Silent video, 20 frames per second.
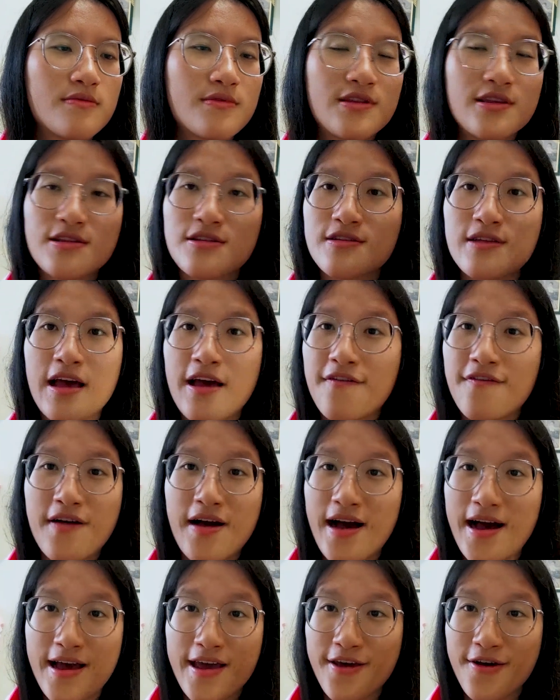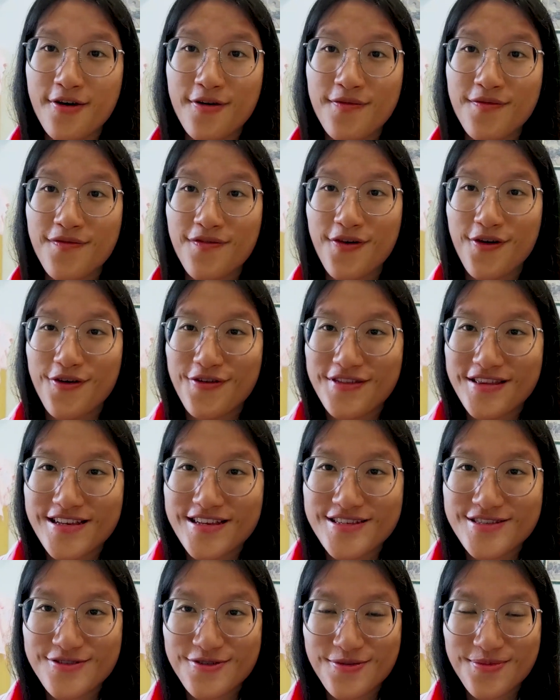didn't have high hope for
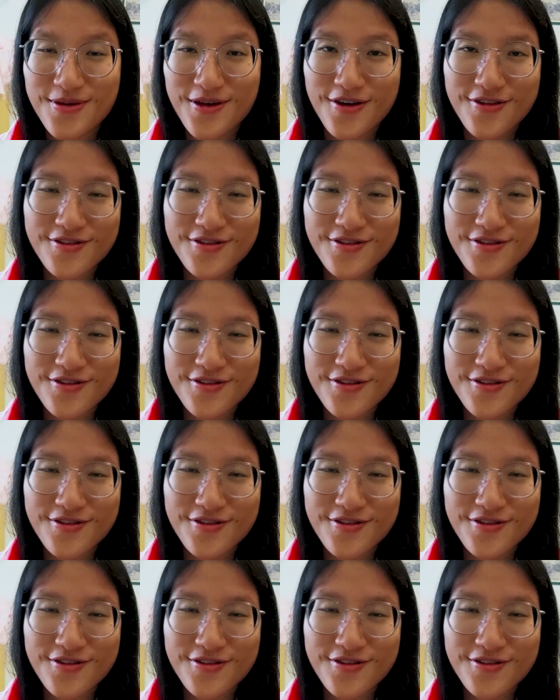this, to be